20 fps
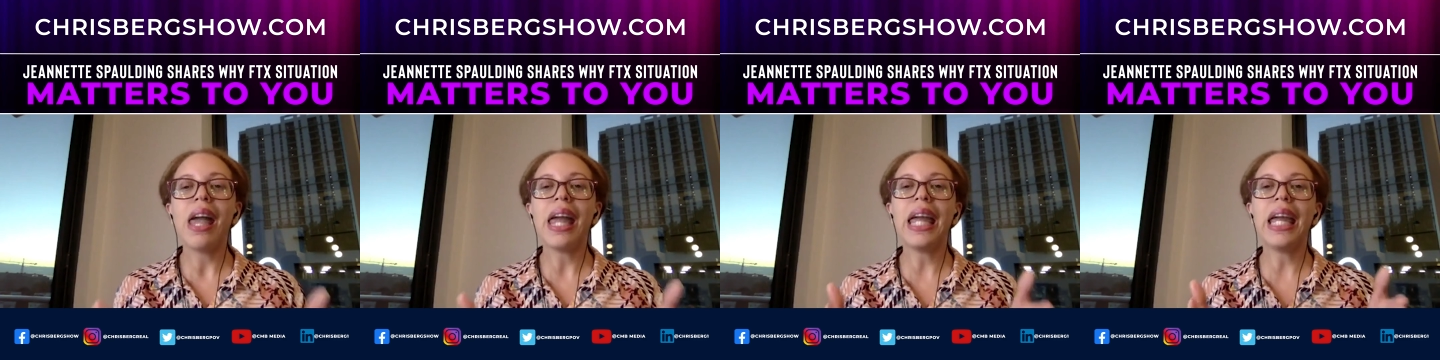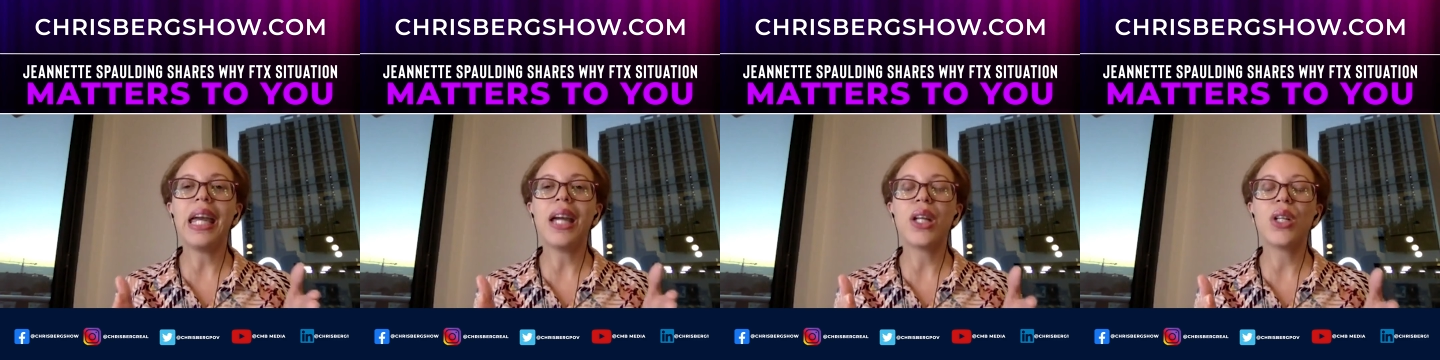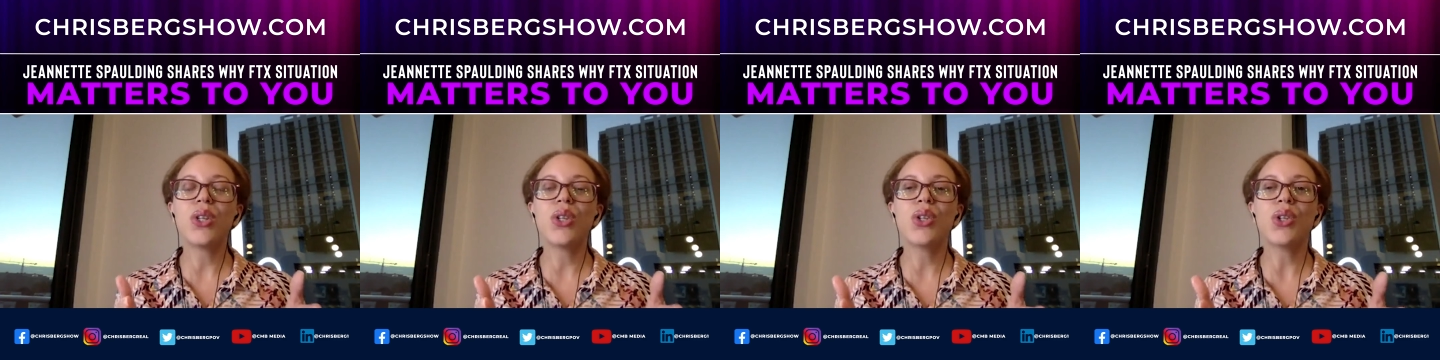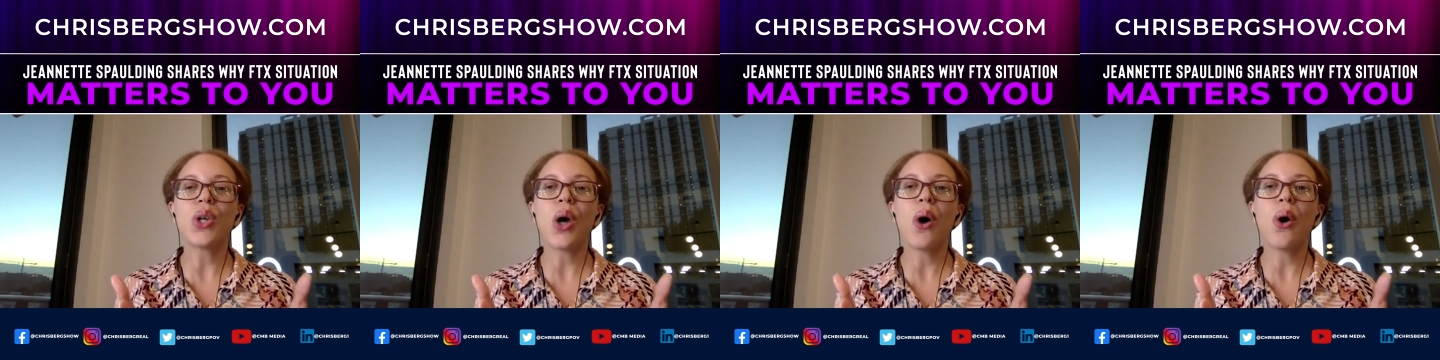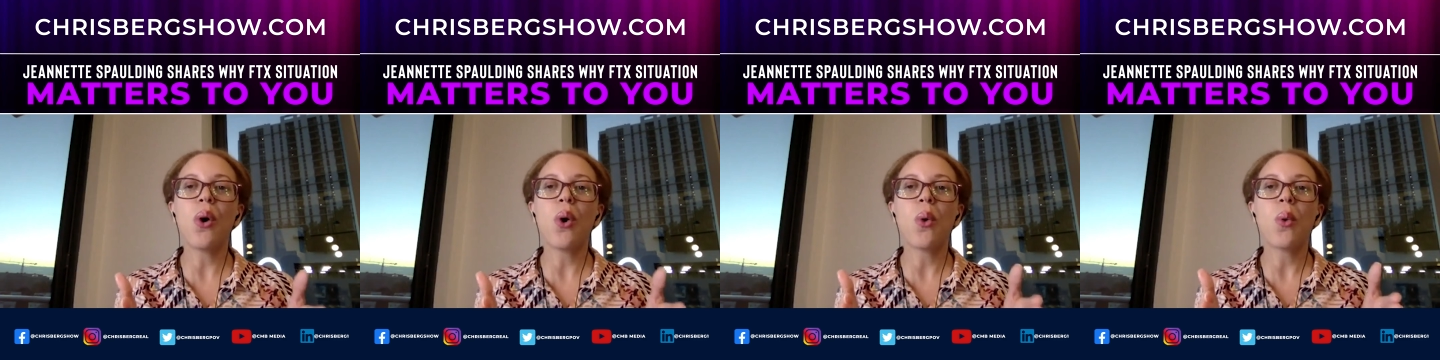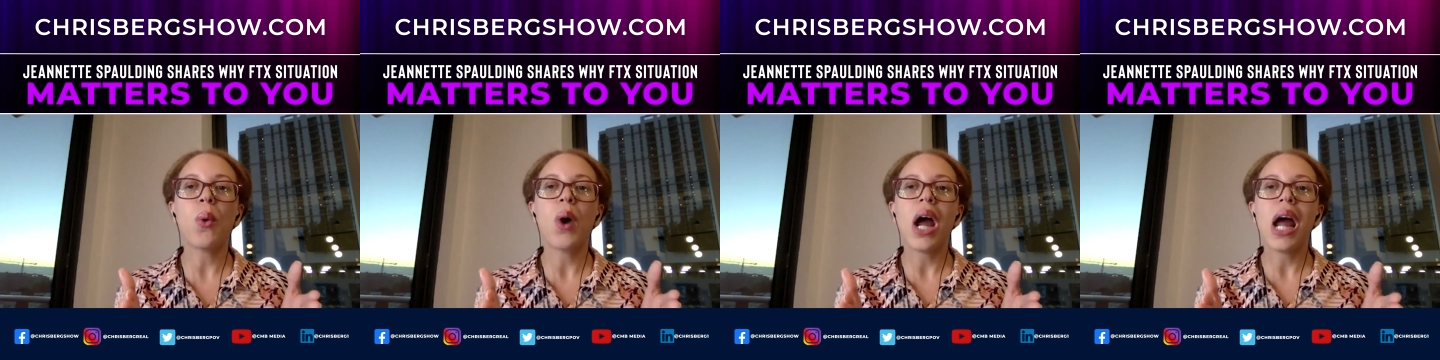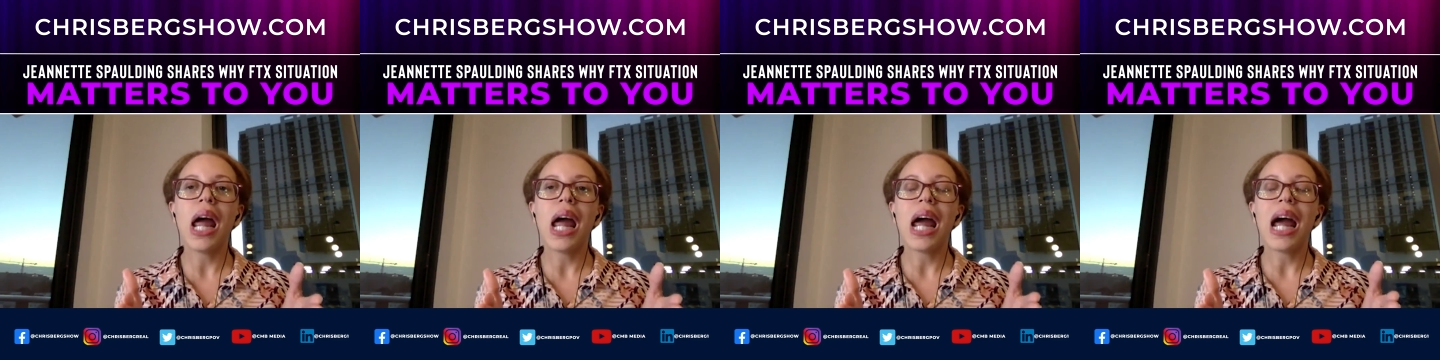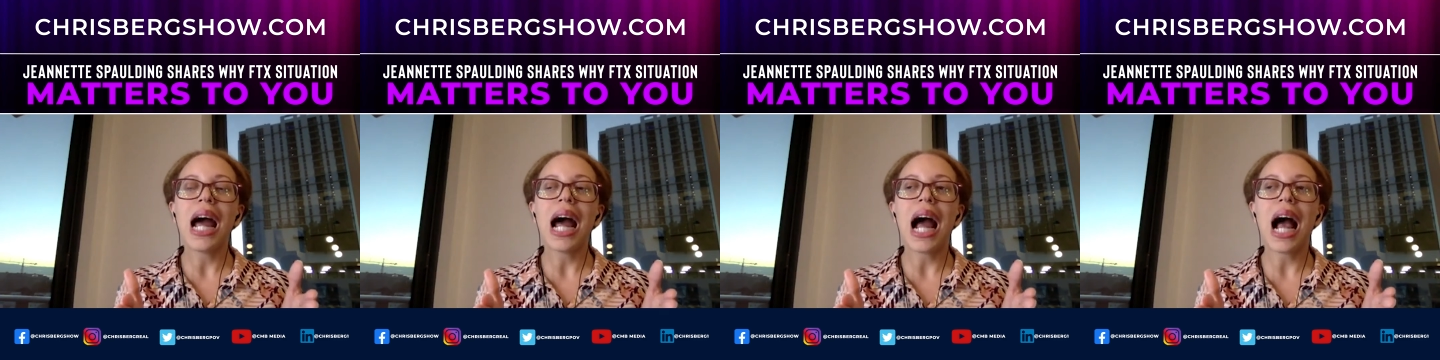And so
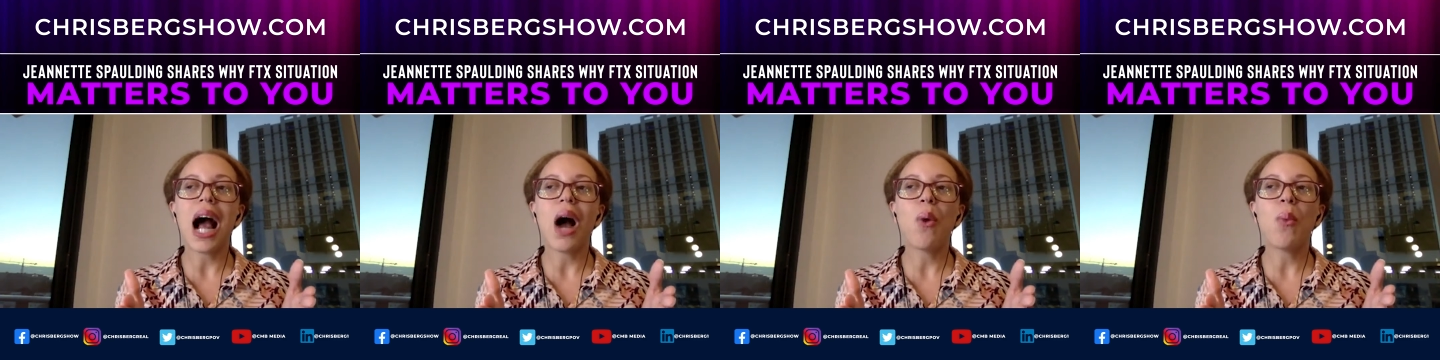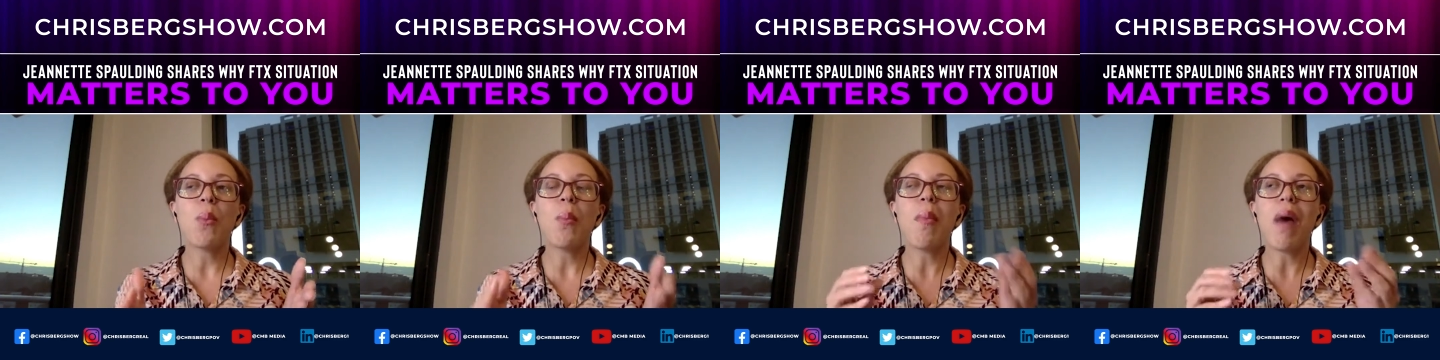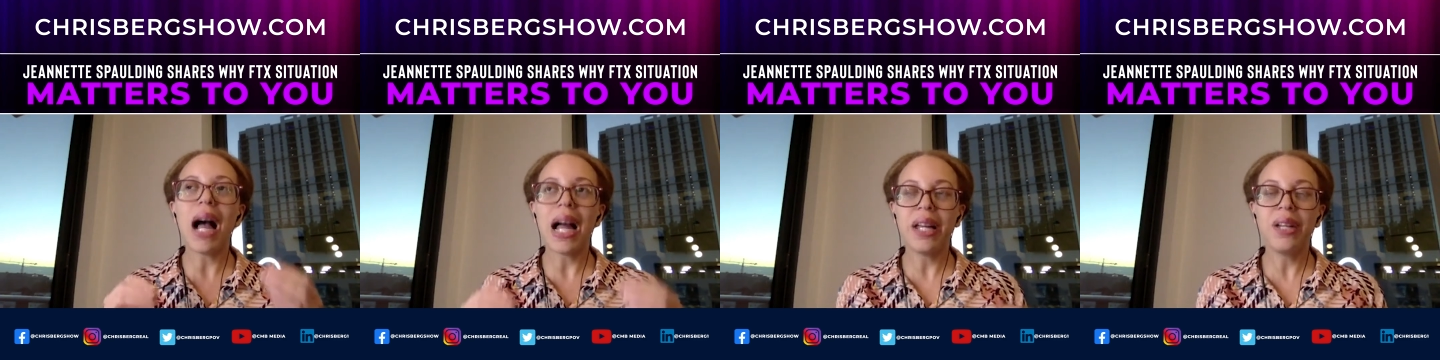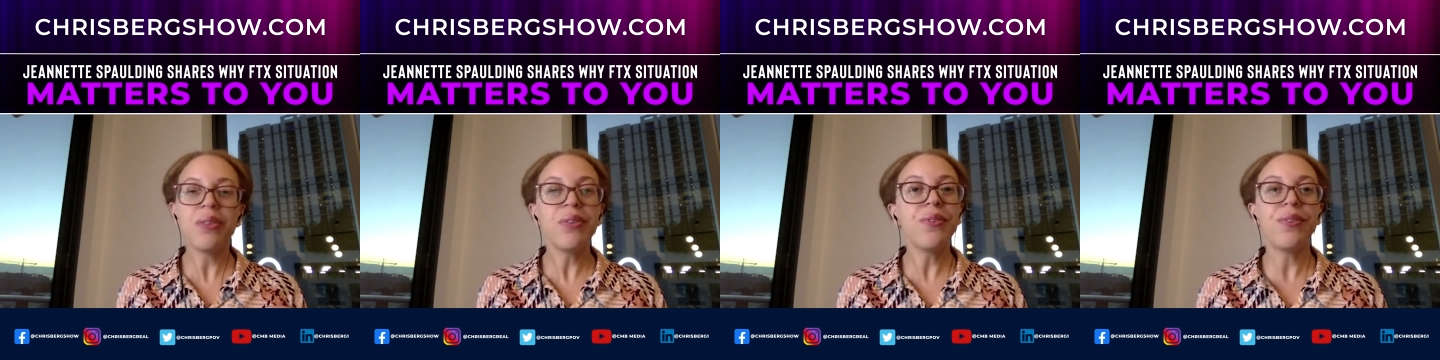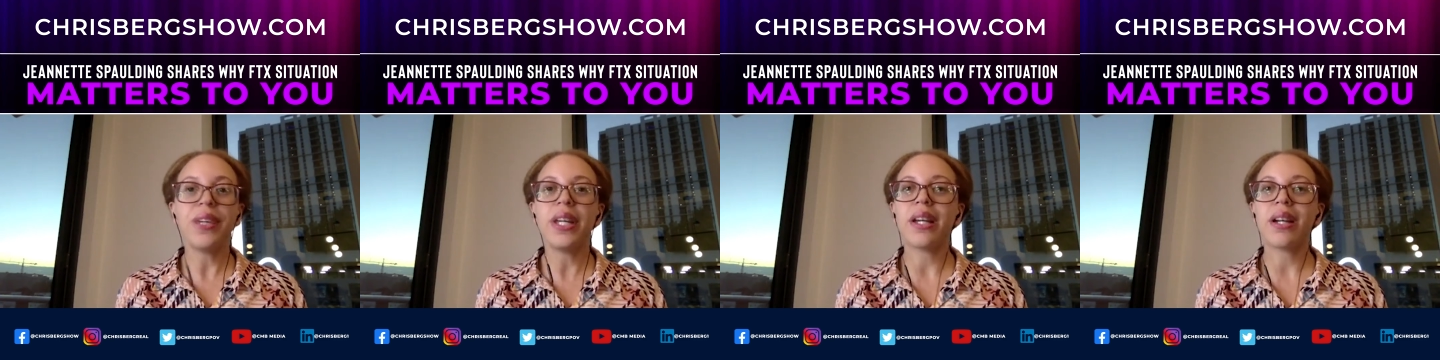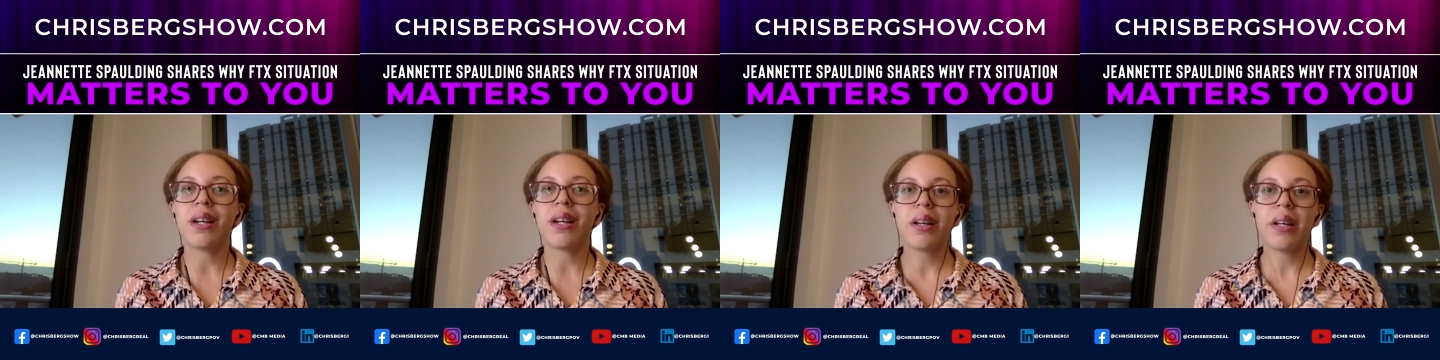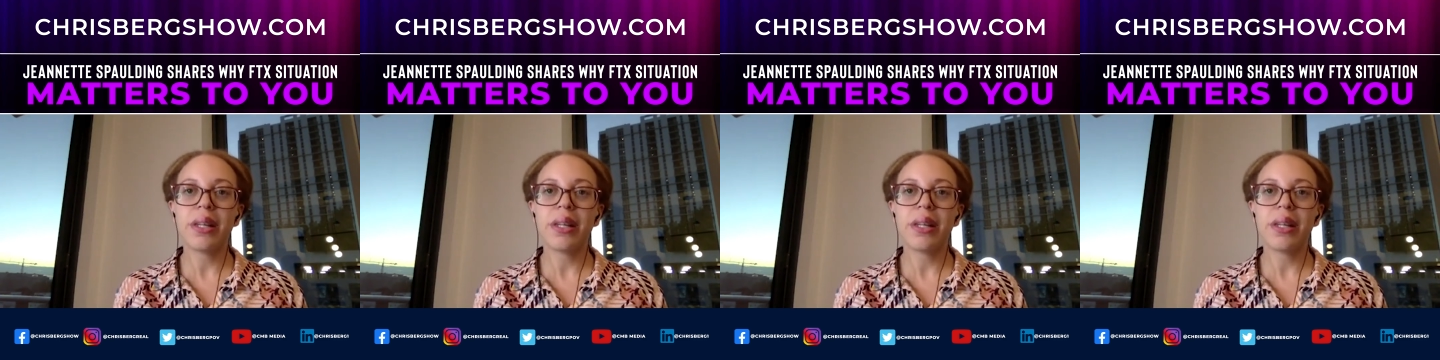my fear